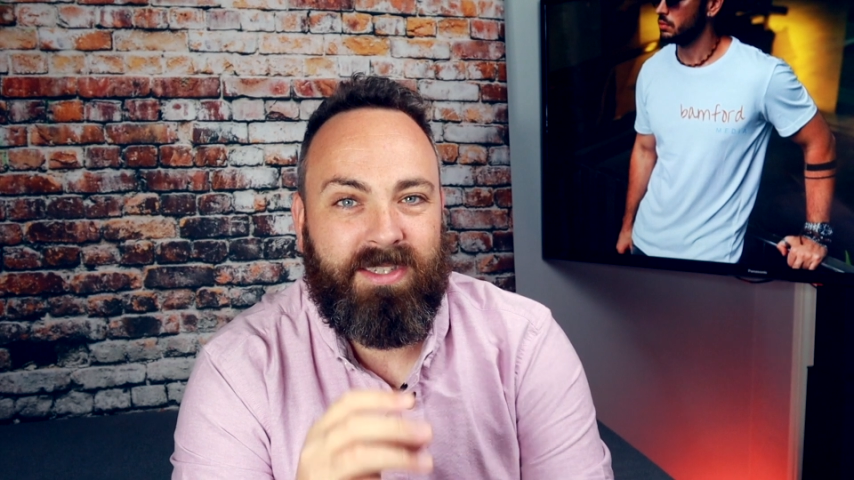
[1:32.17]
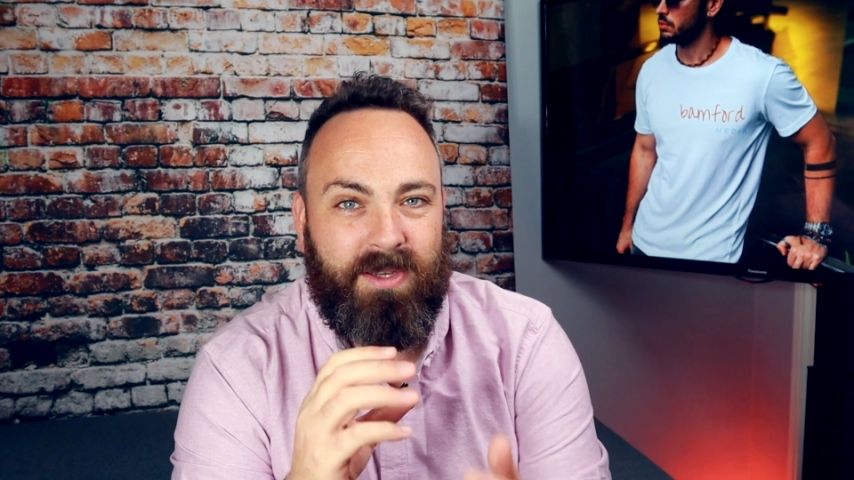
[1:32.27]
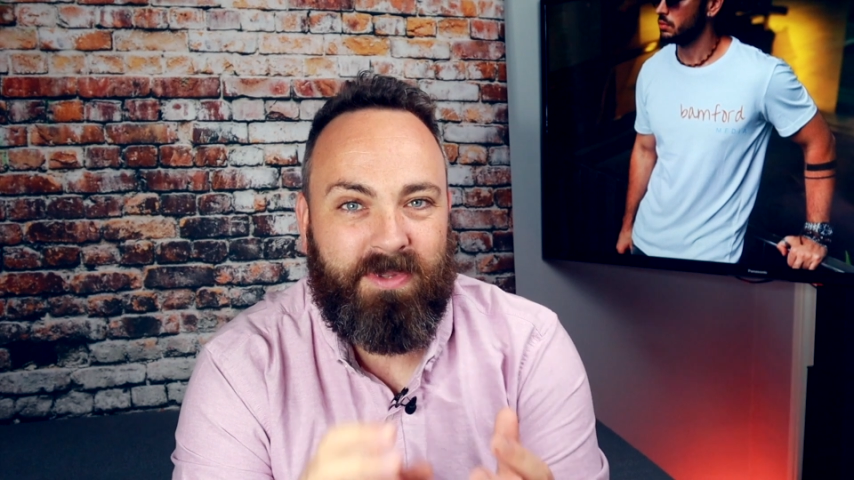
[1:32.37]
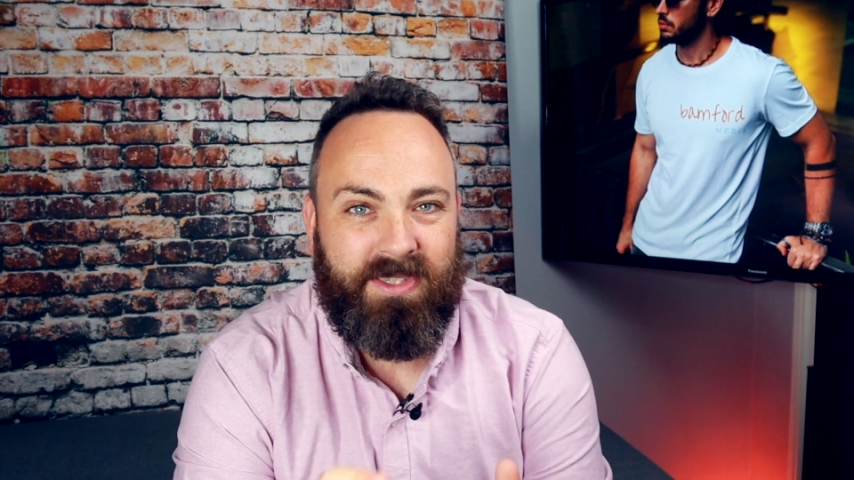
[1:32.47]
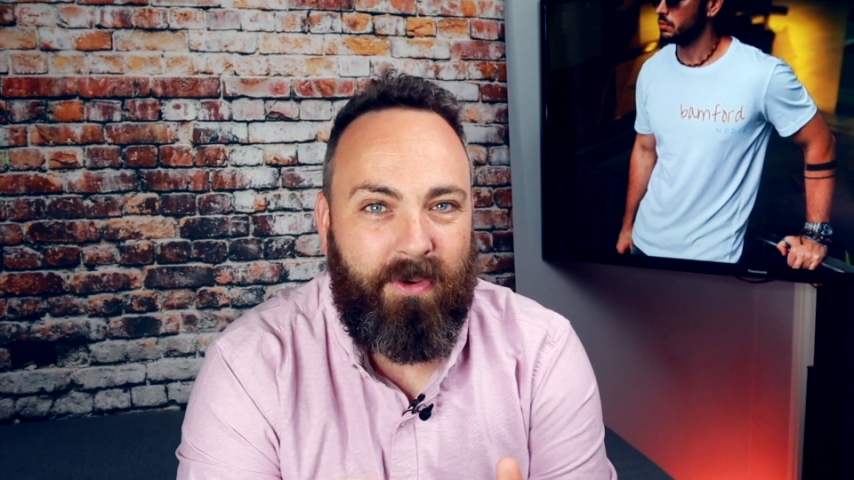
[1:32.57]

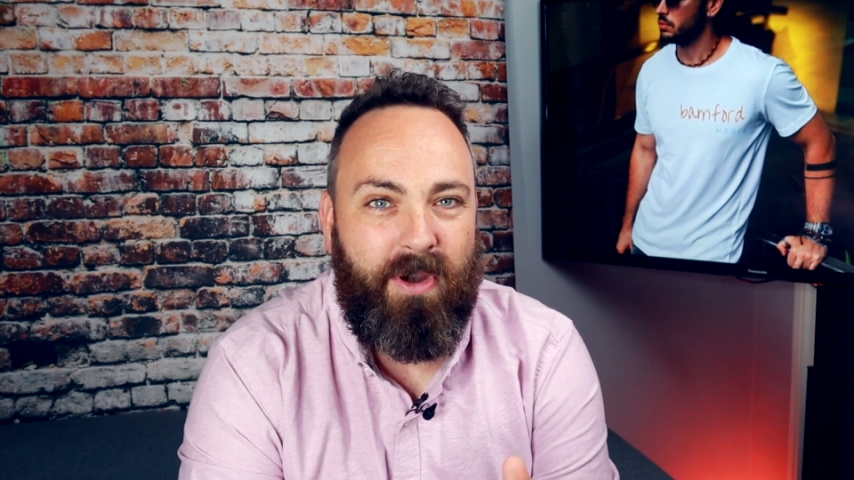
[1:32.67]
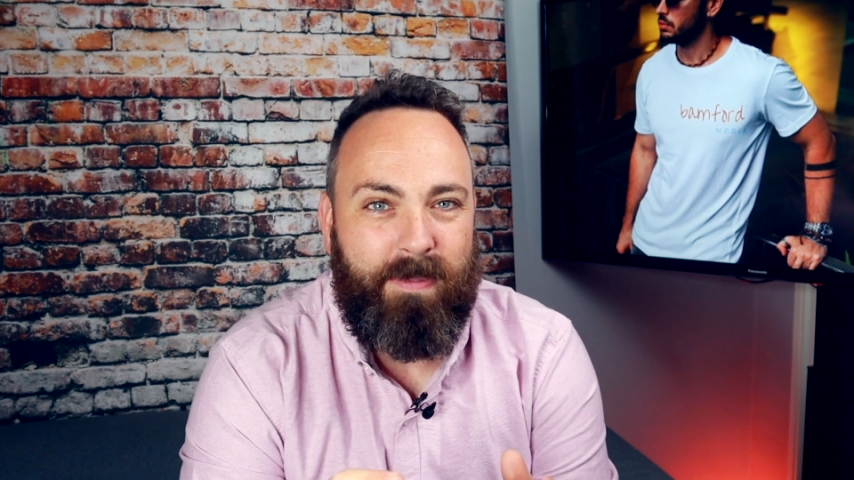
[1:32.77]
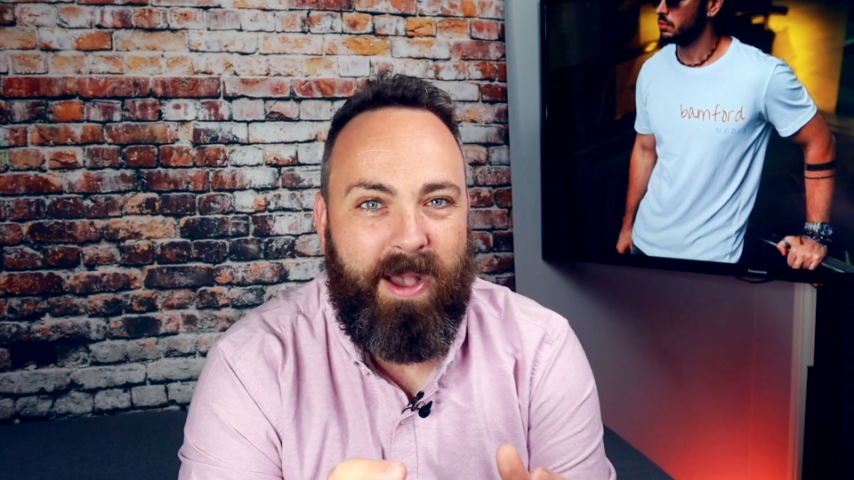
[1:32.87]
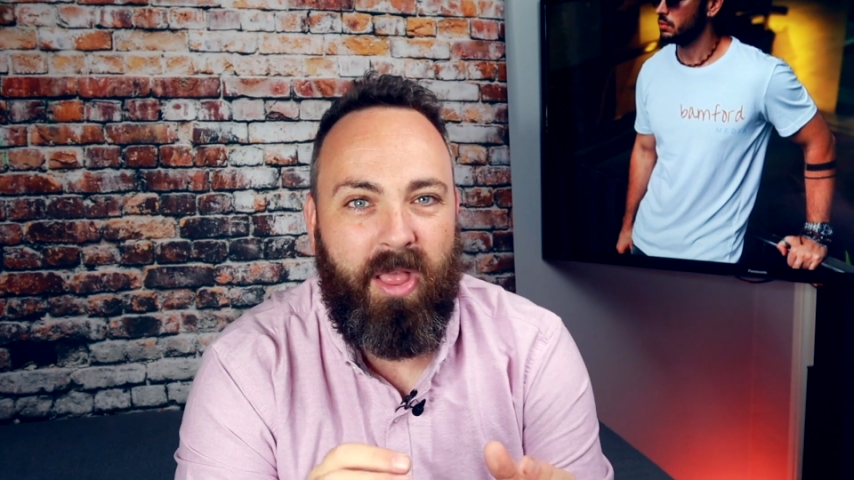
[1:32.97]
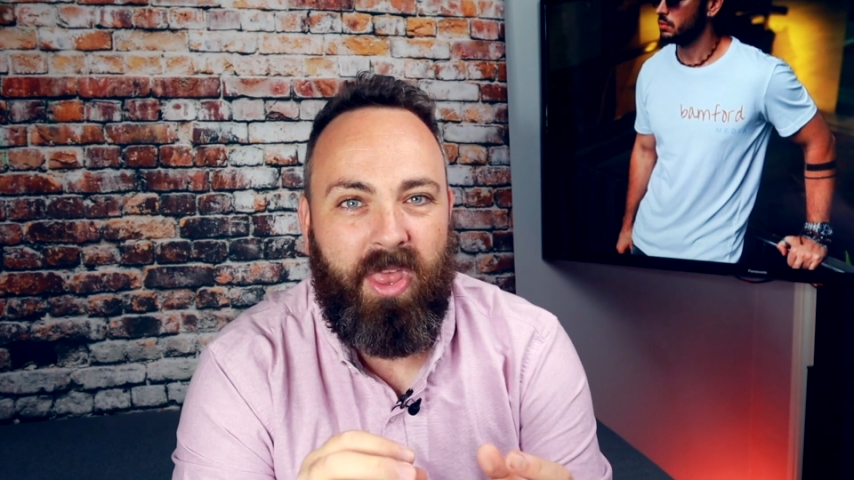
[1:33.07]
so I'm sorry
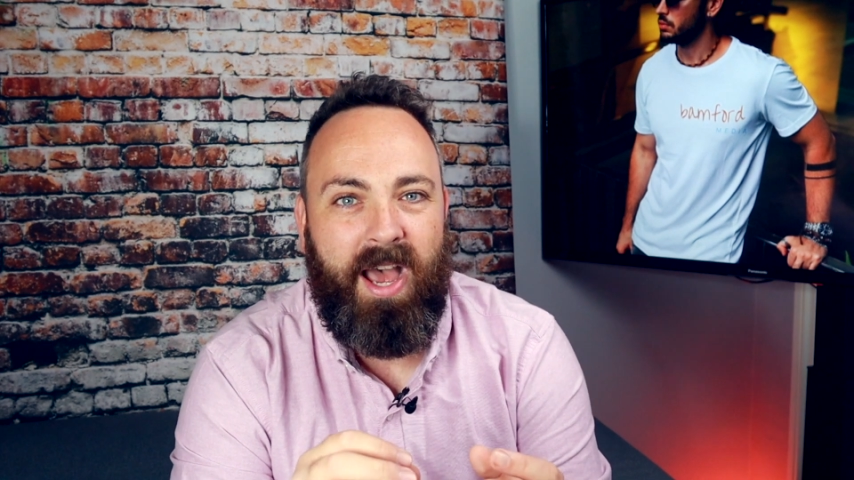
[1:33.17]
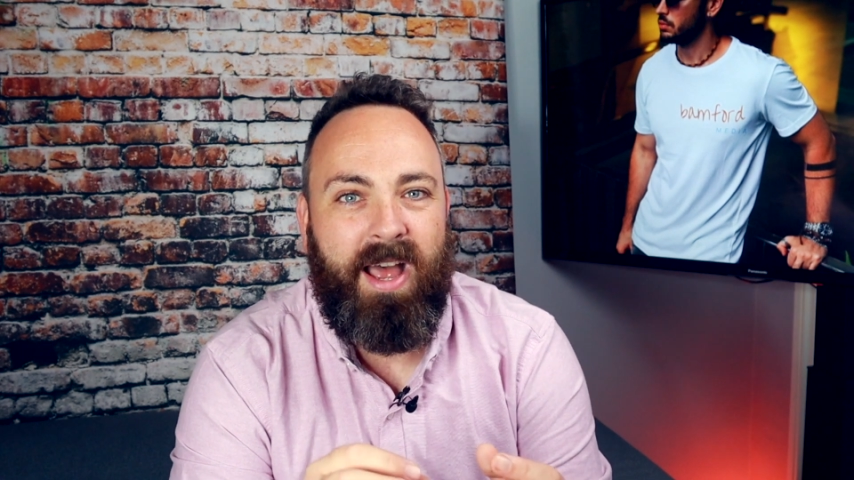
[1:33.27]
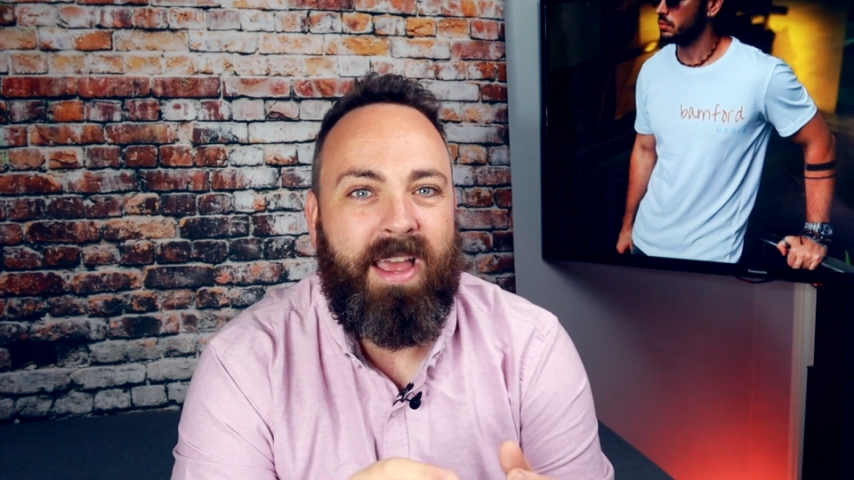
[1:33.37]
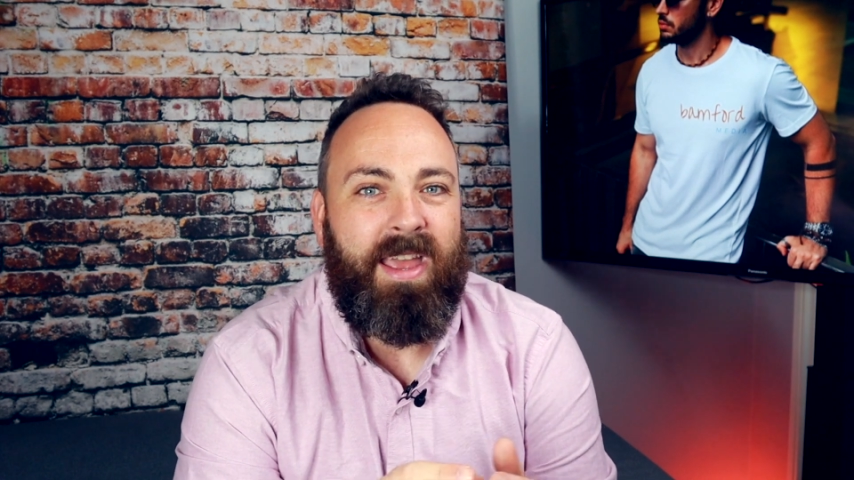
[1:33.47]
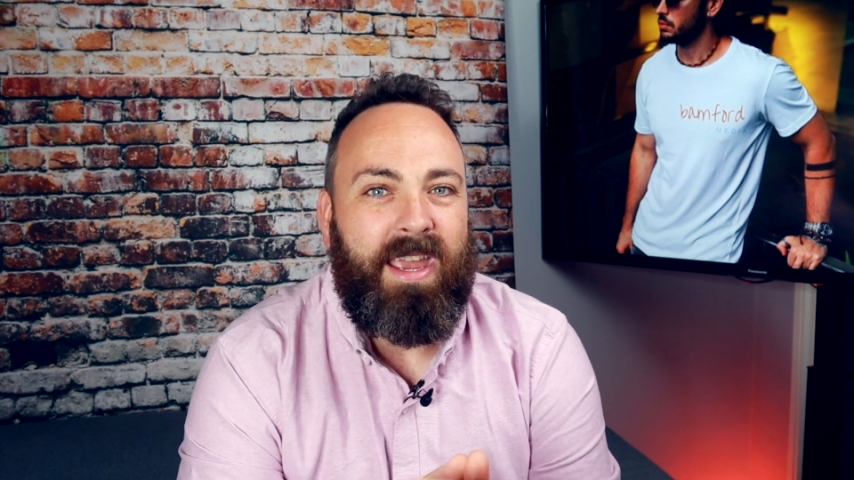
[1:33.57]
about that.